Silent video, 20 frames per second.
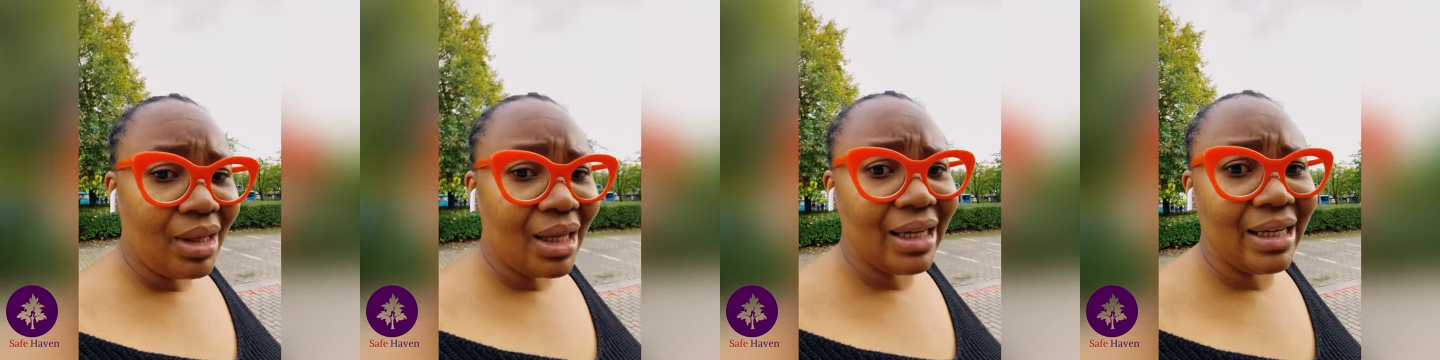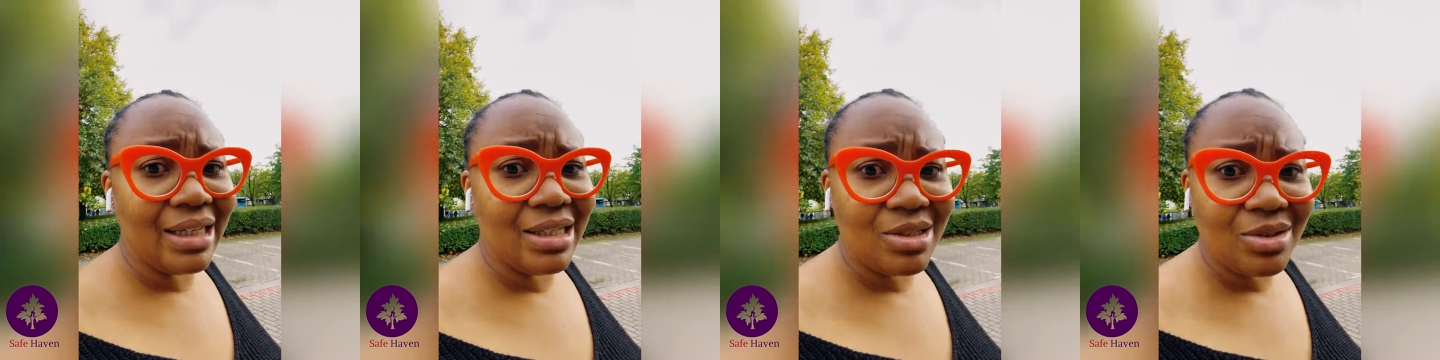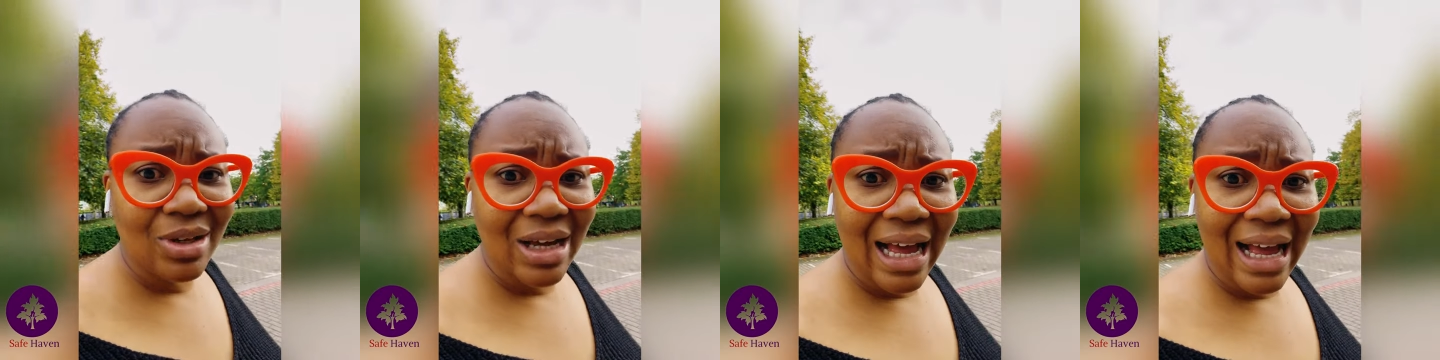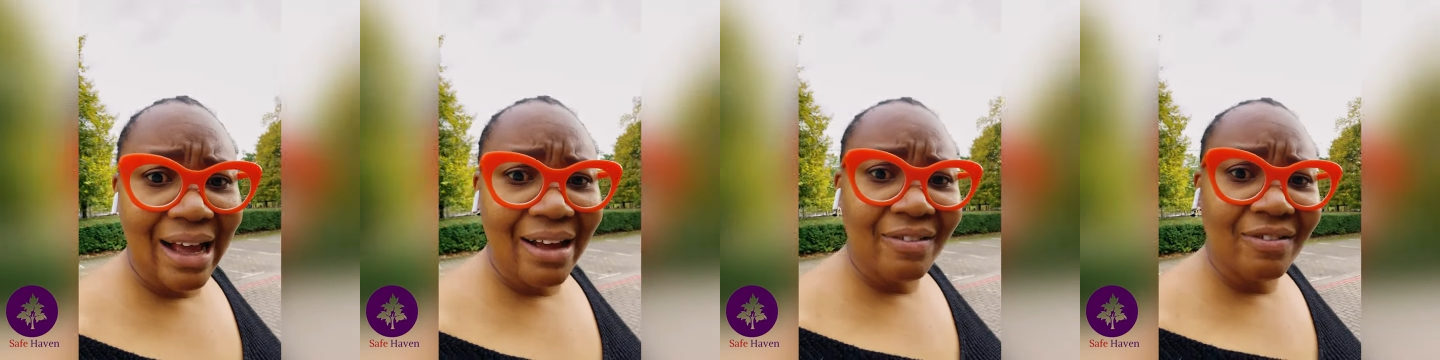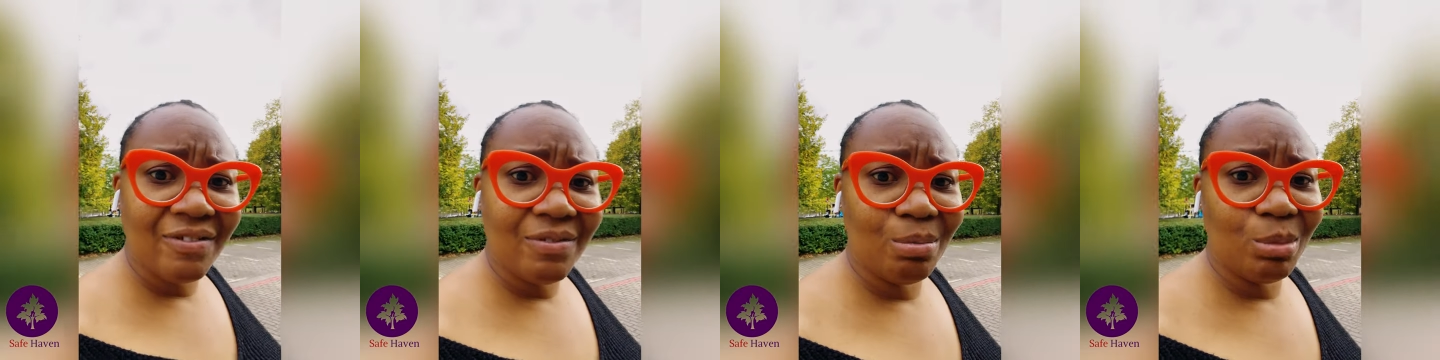is to
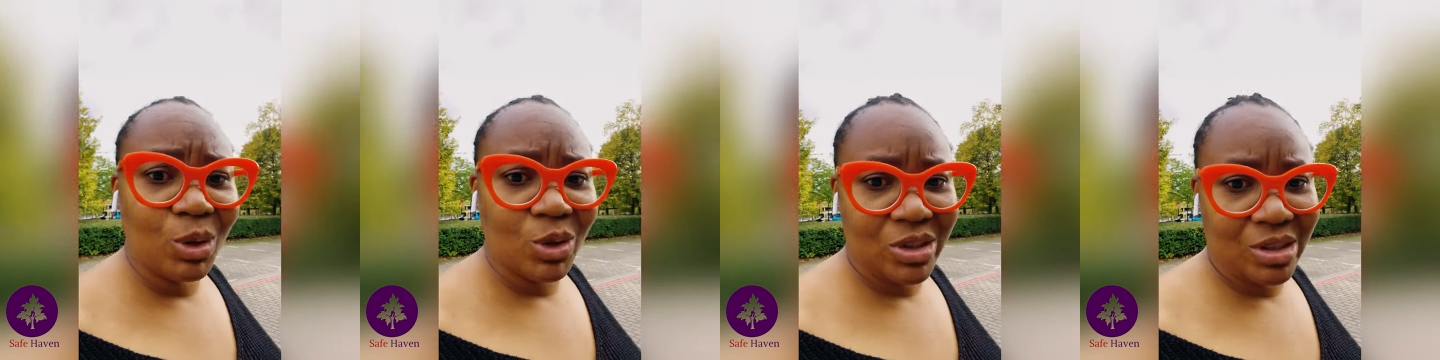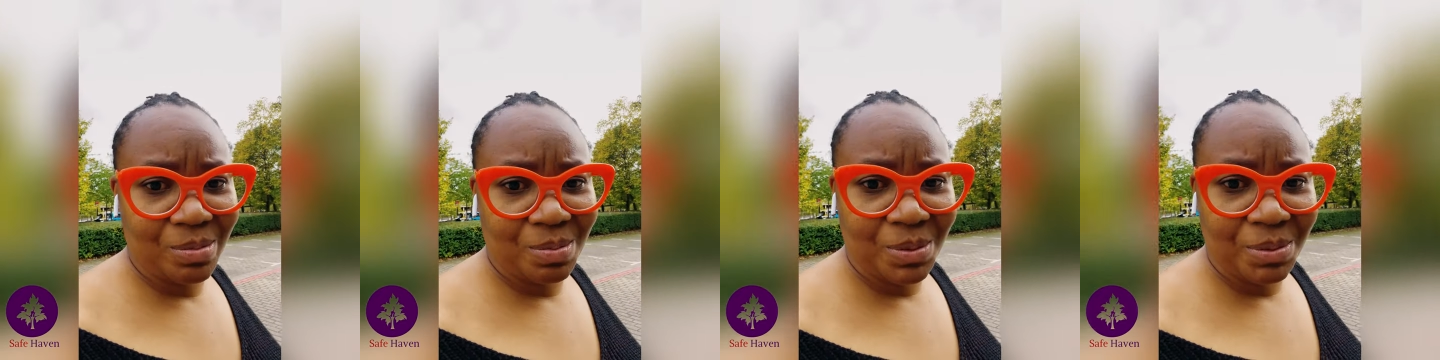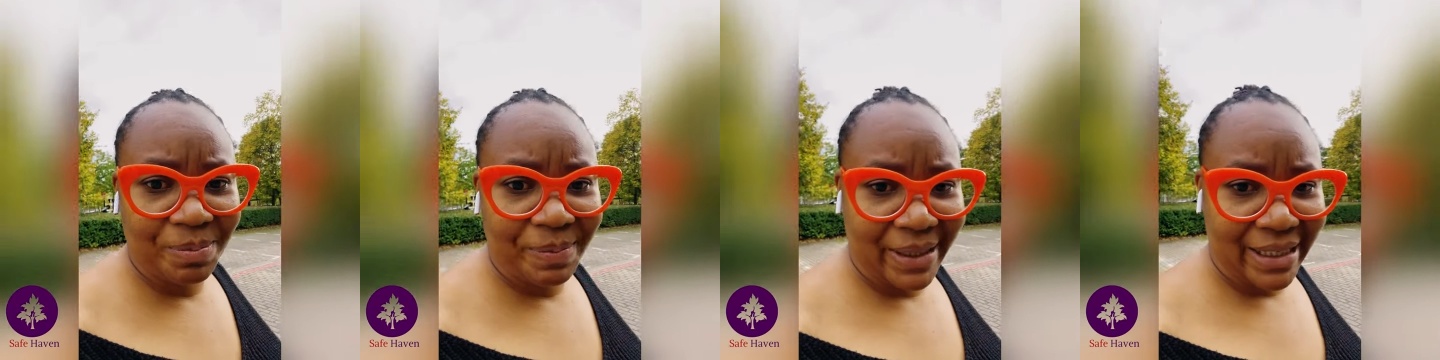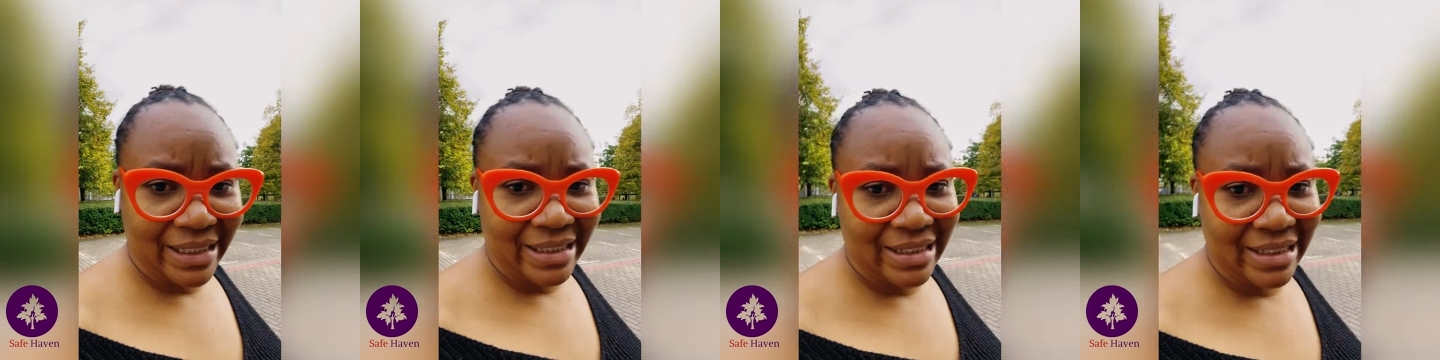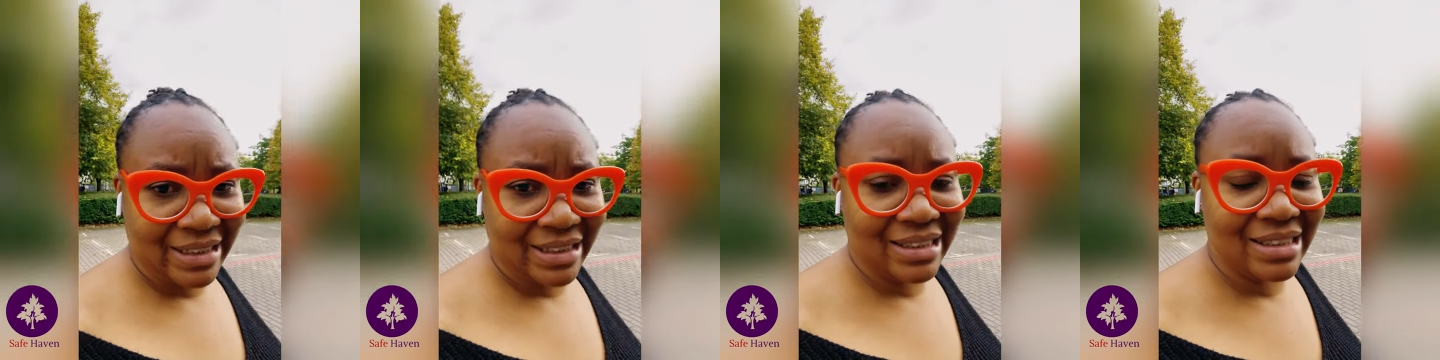have multiple
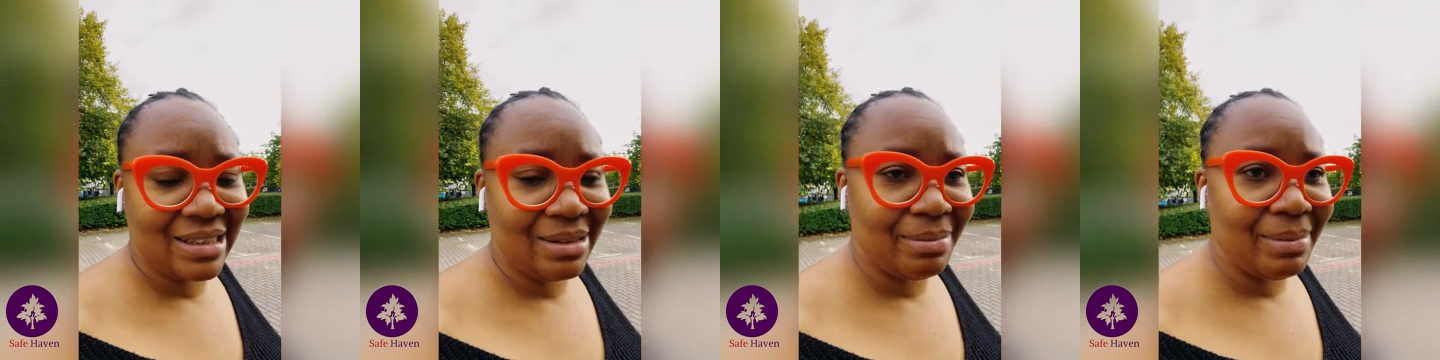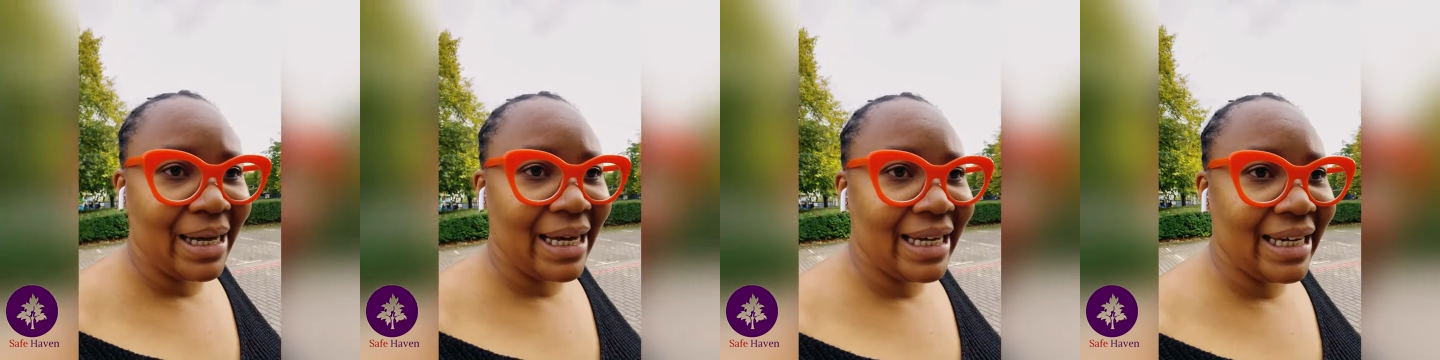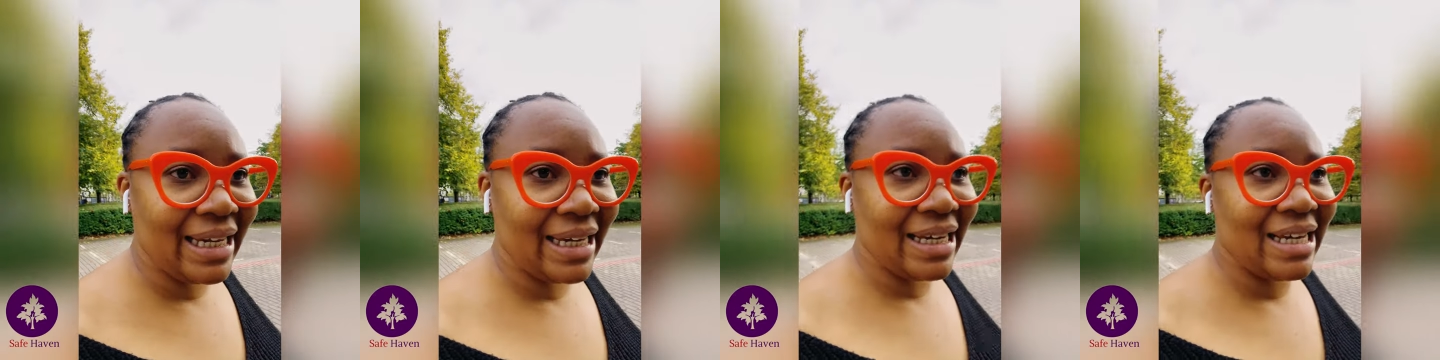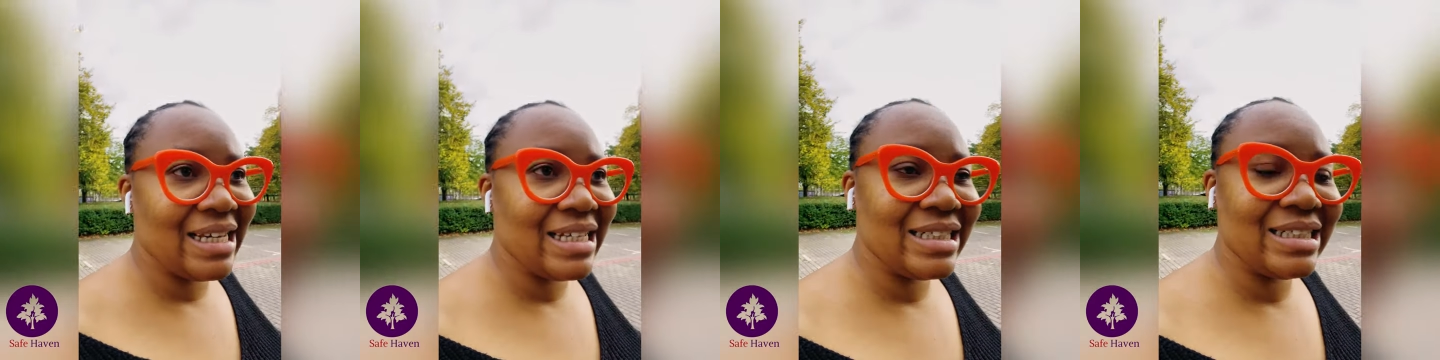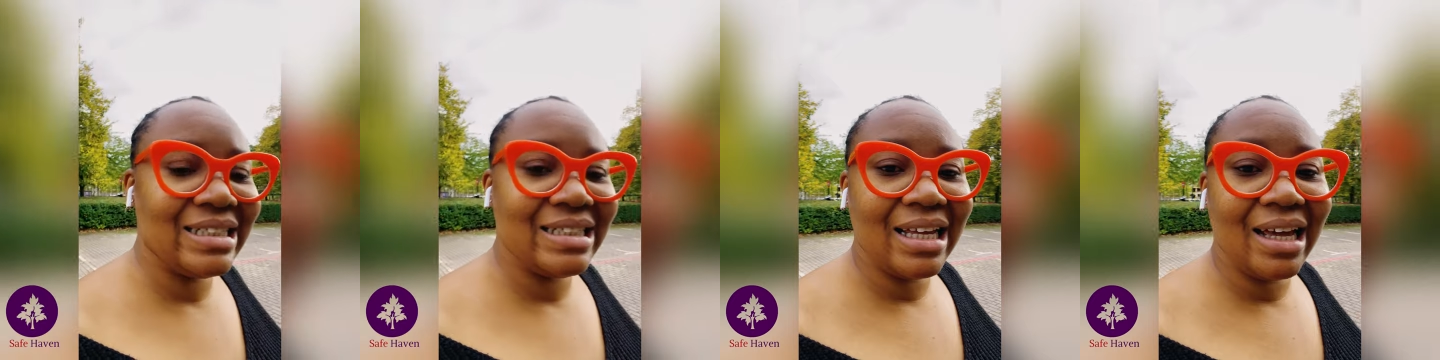piercings in my
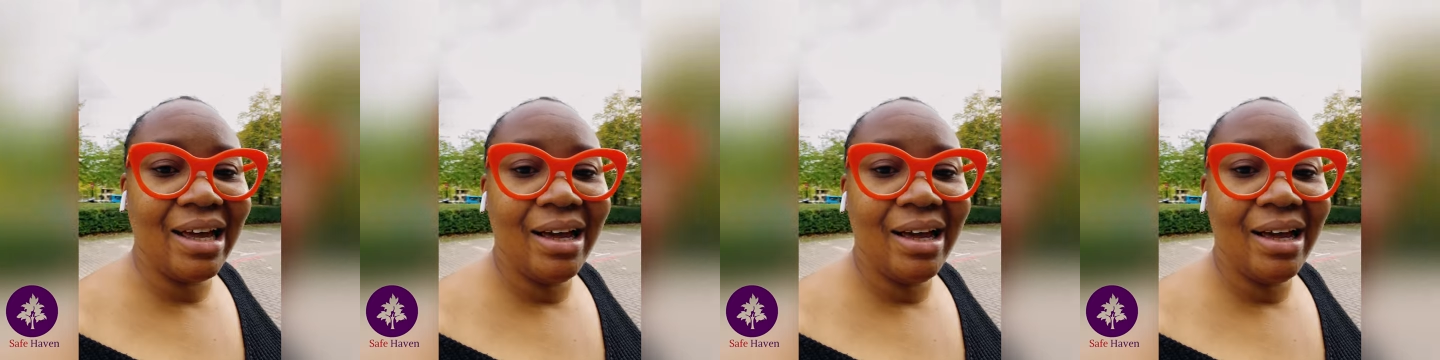ears.